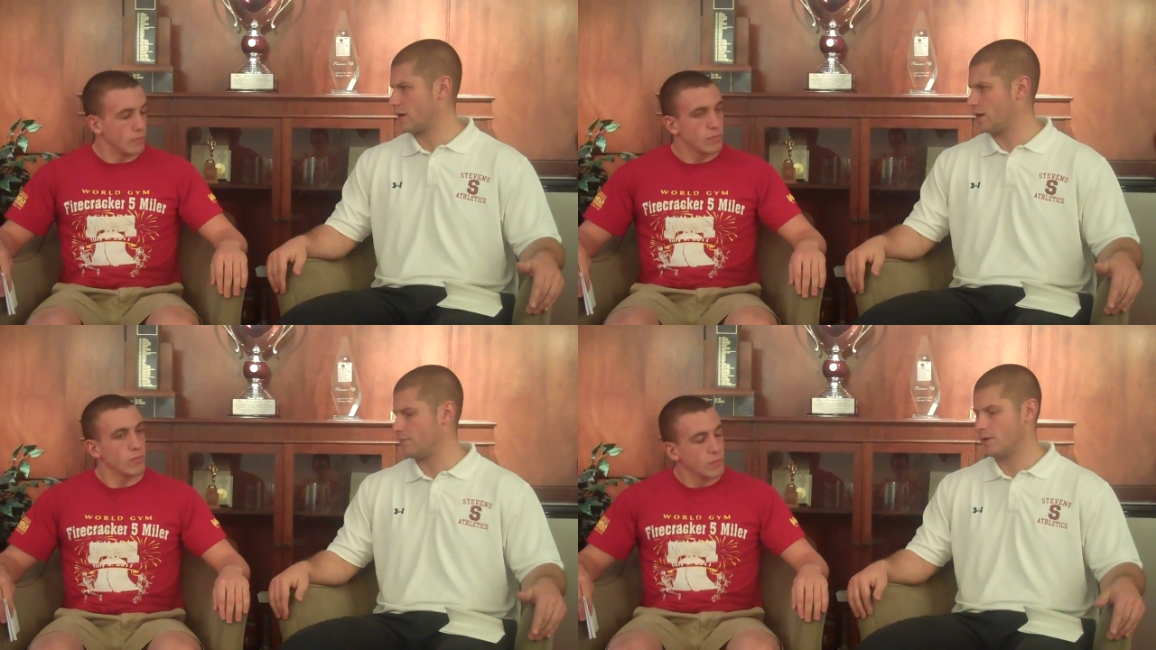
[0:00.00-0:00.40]
Speaker 1: Mm
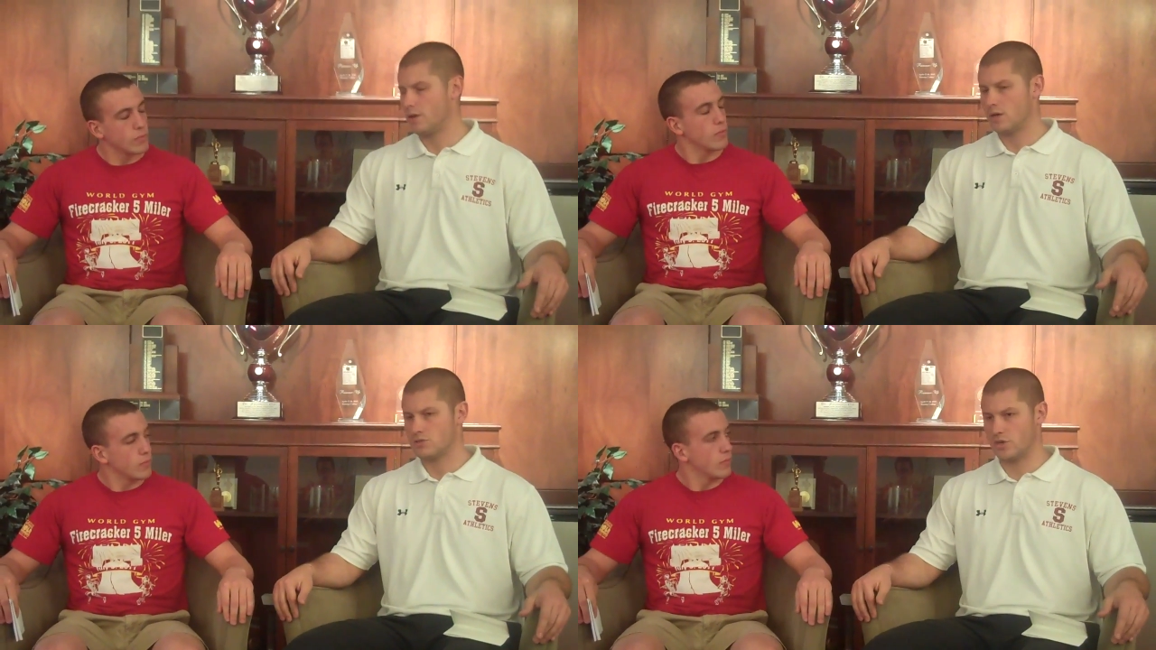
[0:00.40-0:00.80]
-hmm. um,
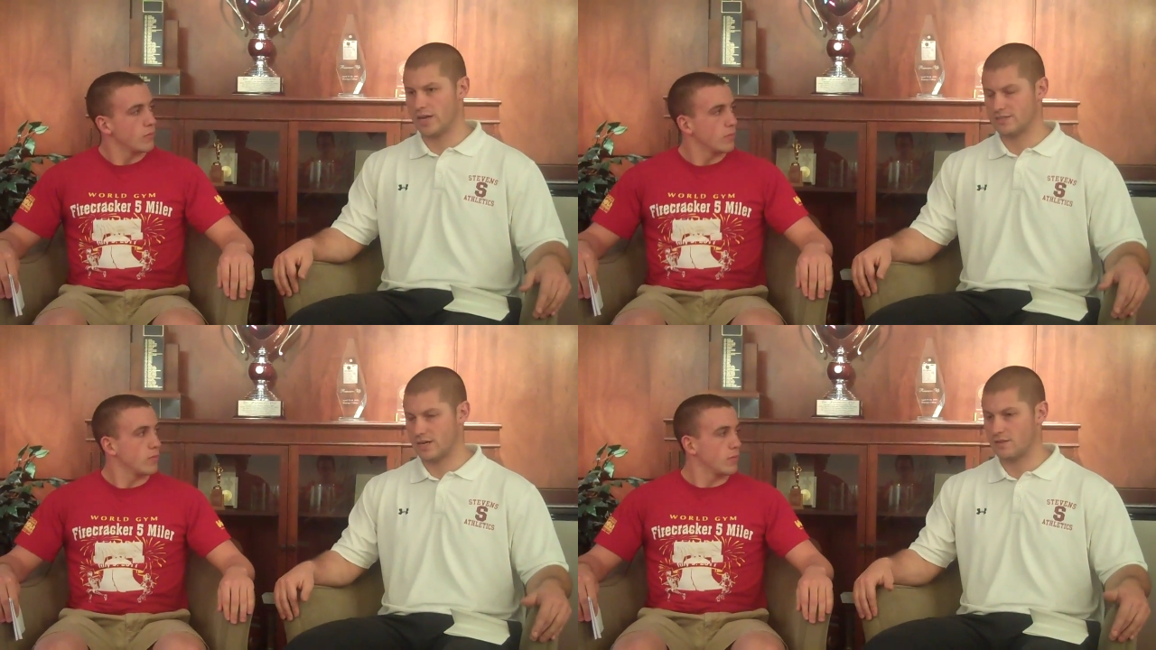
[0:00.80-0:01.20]
so you
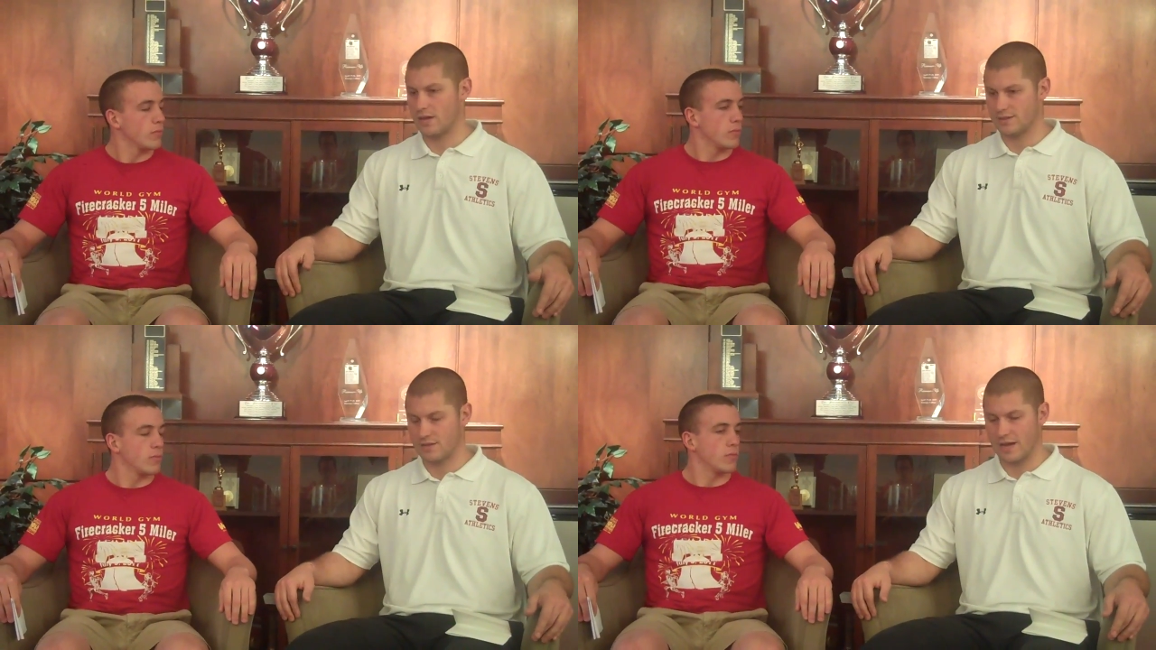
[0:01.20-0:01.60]
guys got a
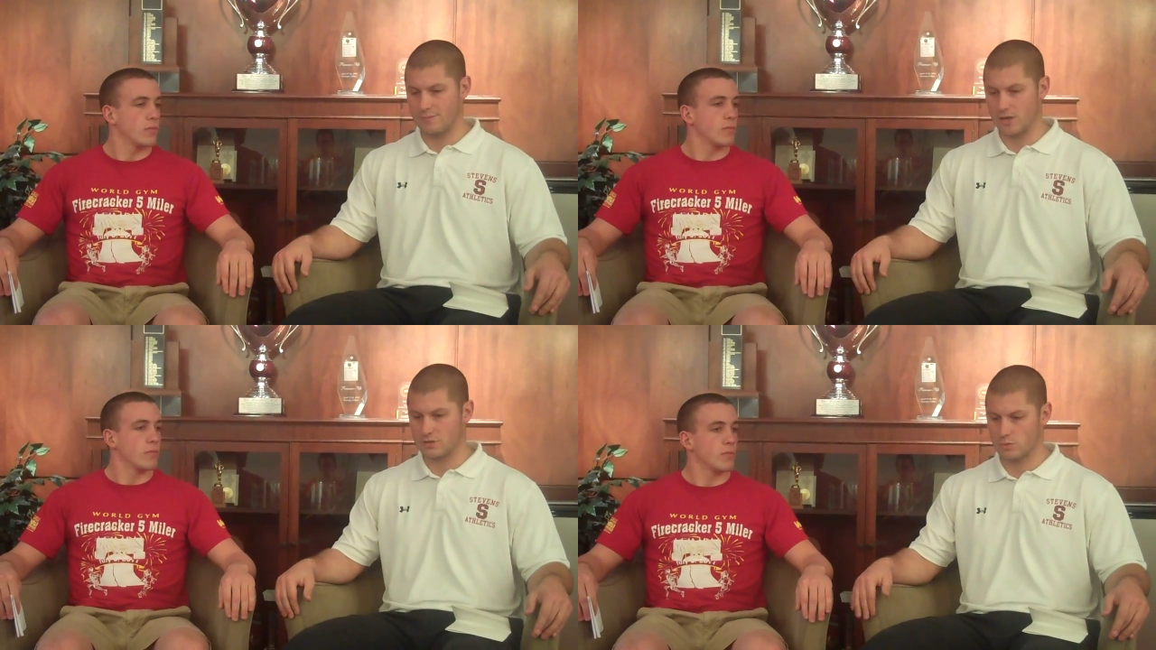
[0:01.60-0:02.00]
lot of time
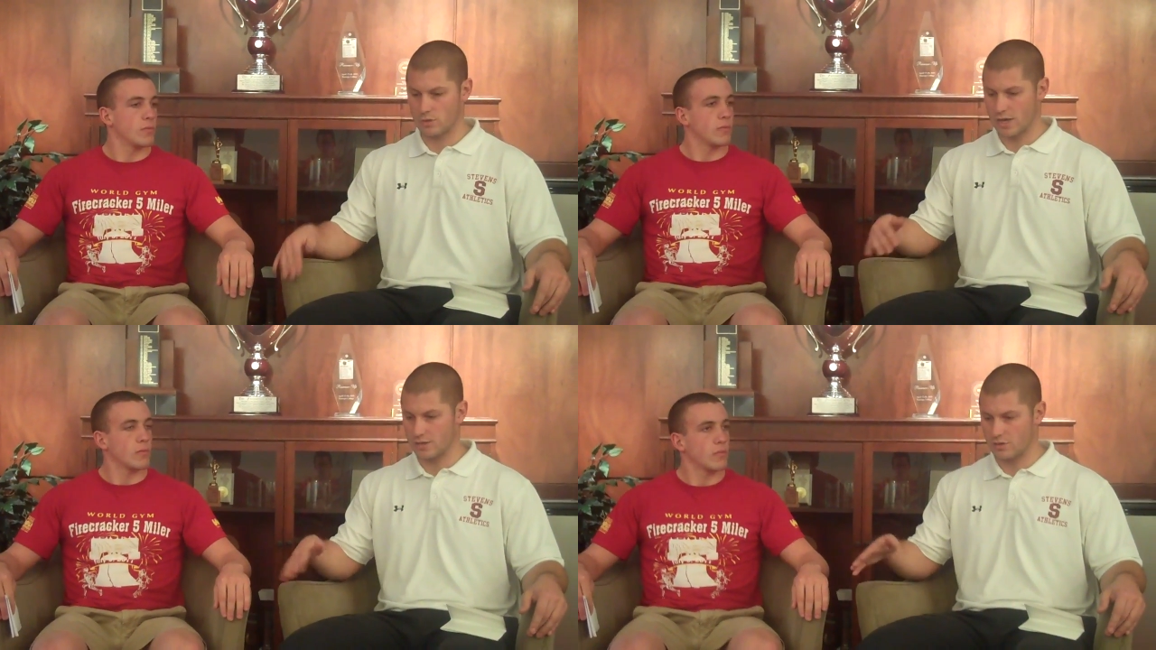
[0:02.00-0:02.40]
there, so we'll
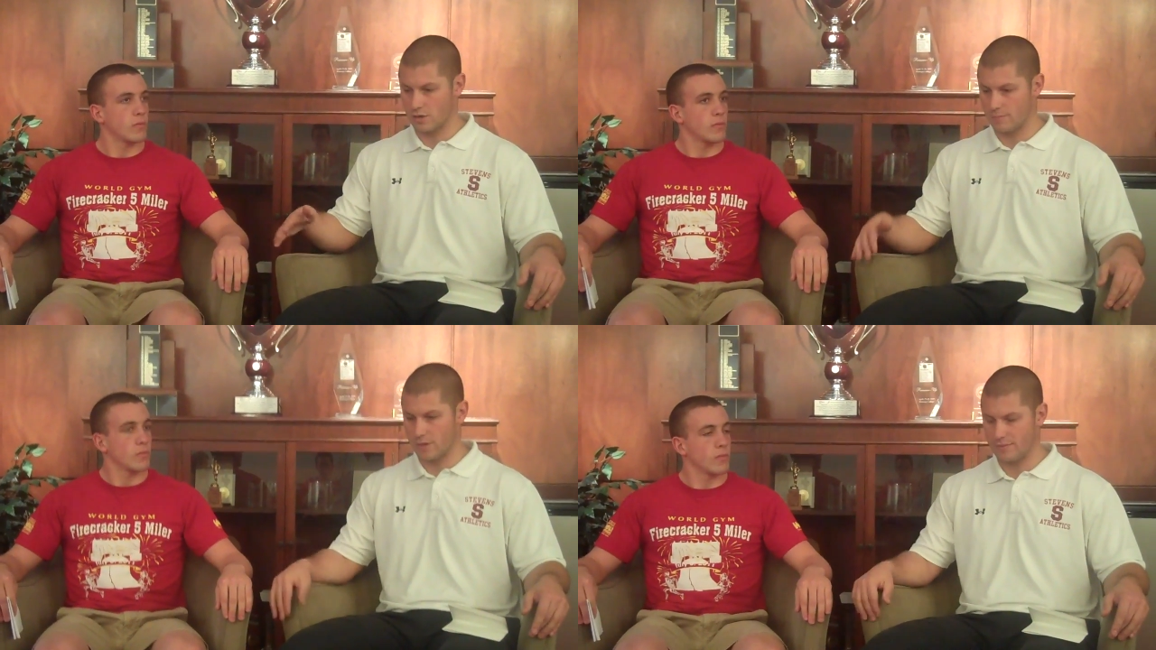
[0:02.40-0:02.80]
kind of talk
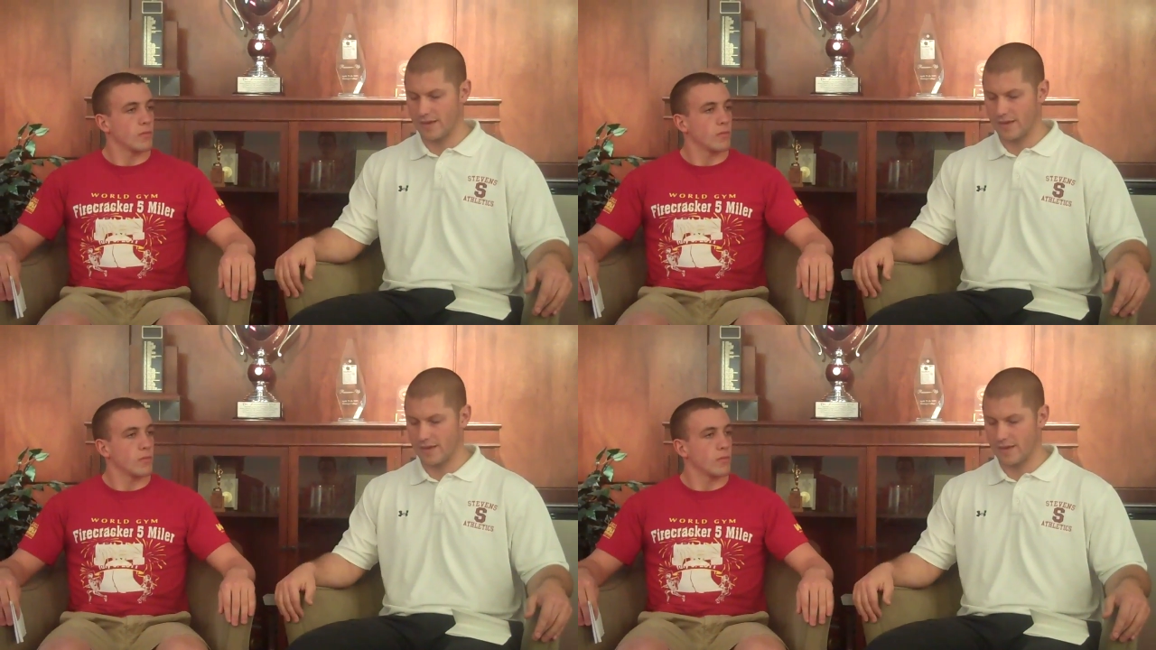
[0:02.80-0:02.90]
about